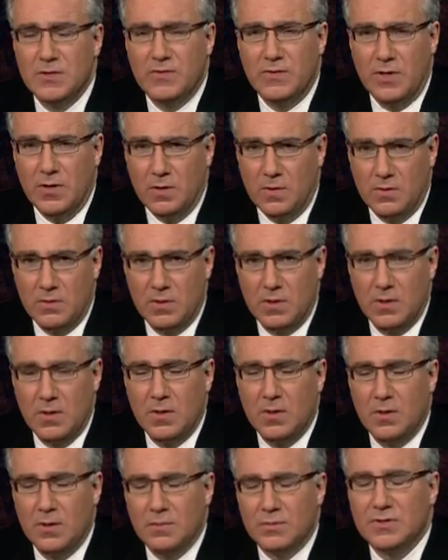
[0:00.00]
of you,
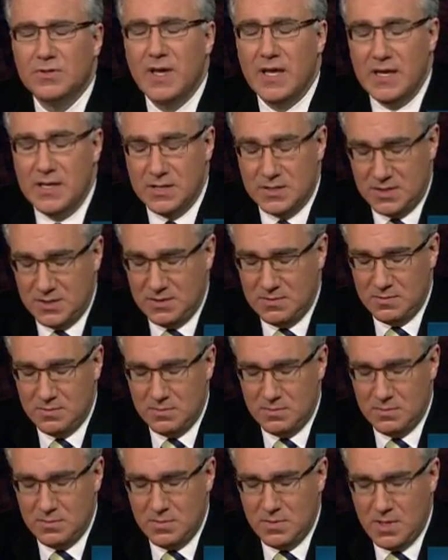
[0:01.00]
please
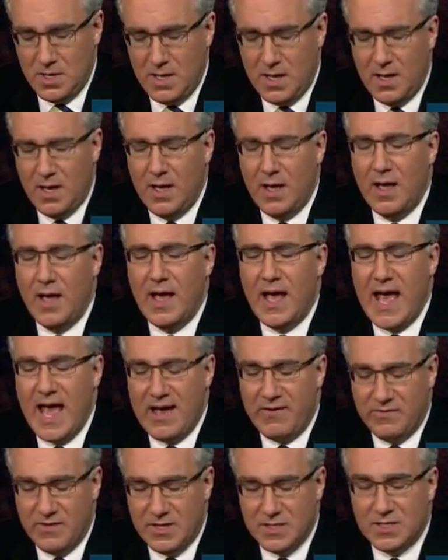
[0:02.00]

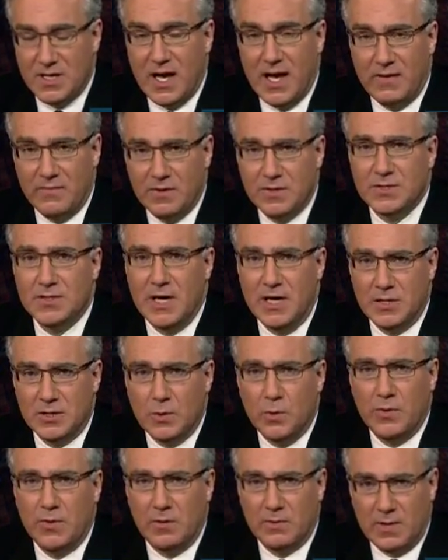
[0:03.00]
have this
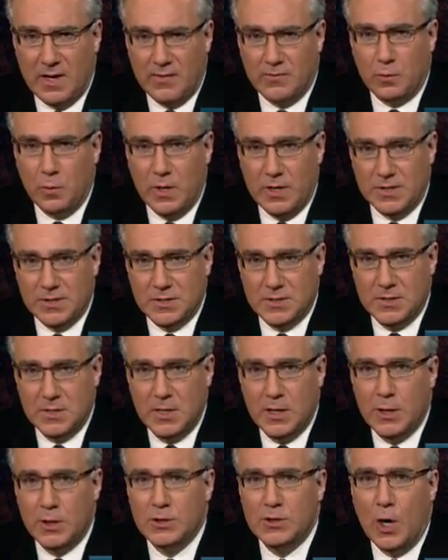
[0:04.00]
conversation with your loved ones.
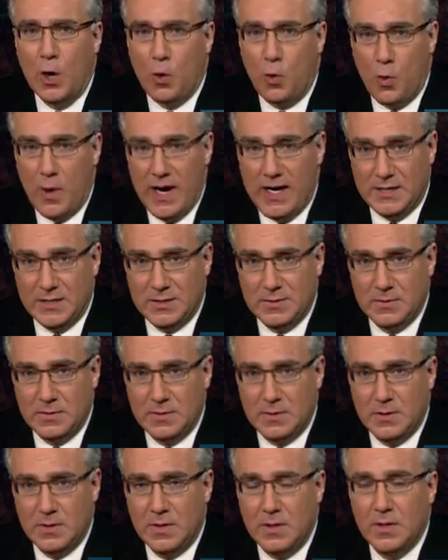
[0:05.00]
Don't wait.
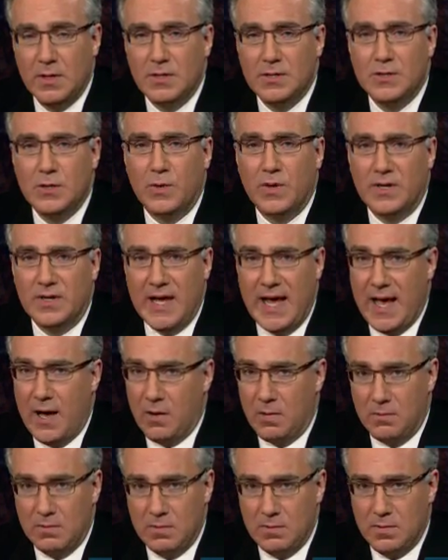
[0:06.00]
Do it
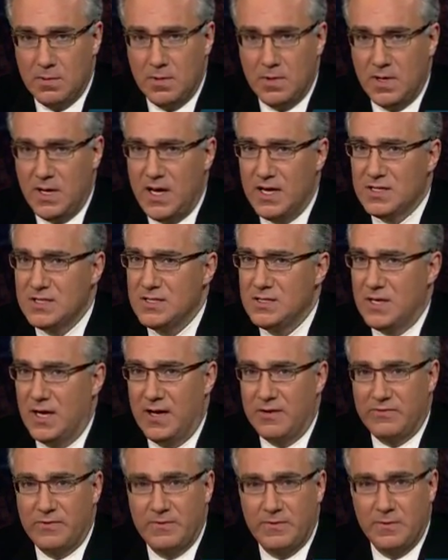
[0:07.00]
now. It's
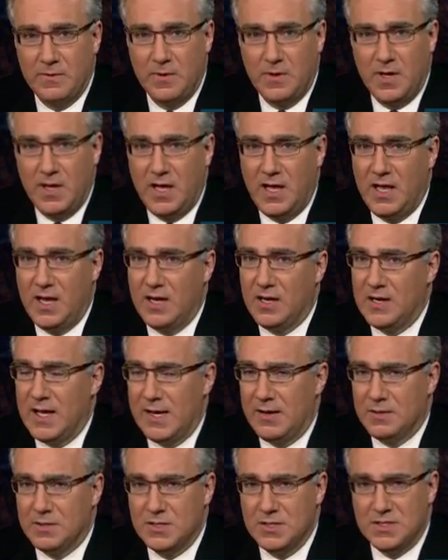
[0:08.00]
tough. It
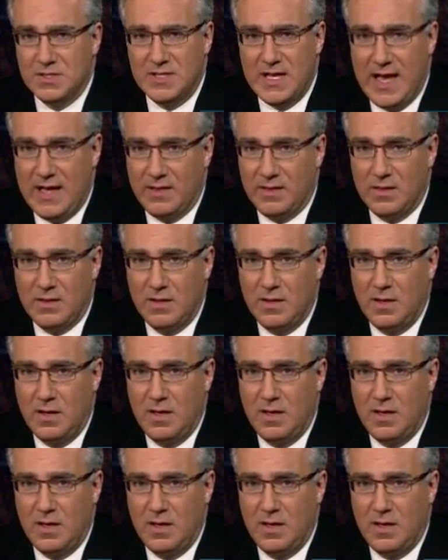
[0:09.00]
acknowledges death.